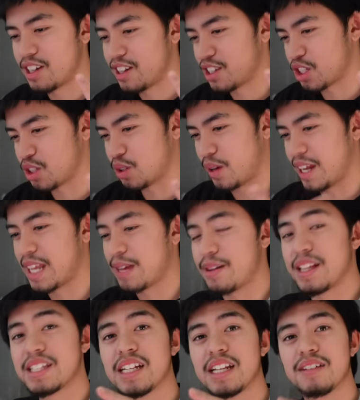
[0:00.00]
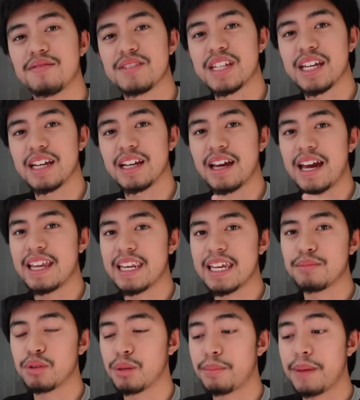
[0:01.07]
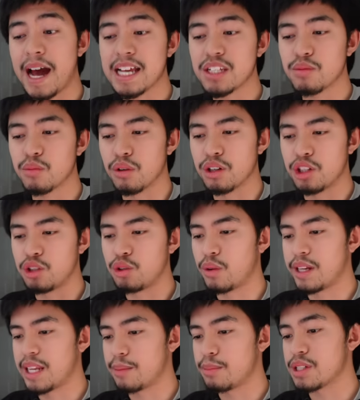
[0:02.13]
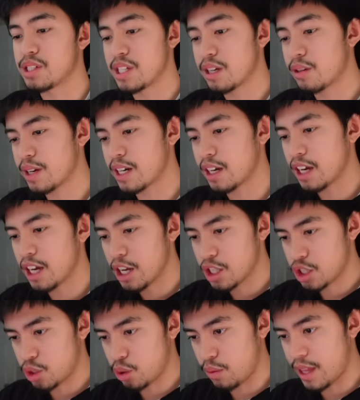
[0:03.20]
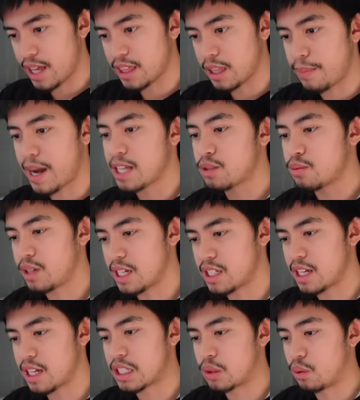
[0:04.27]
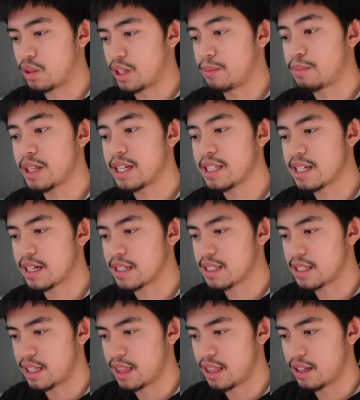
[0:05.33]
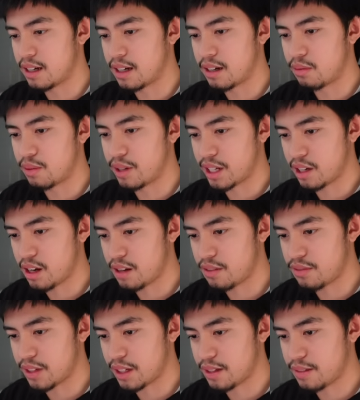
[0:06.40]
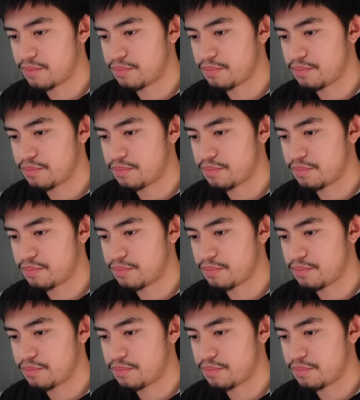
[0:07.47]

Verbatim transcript: So instead of saying enable password, you do enable secret so that the password is not stored in plain text in the running config.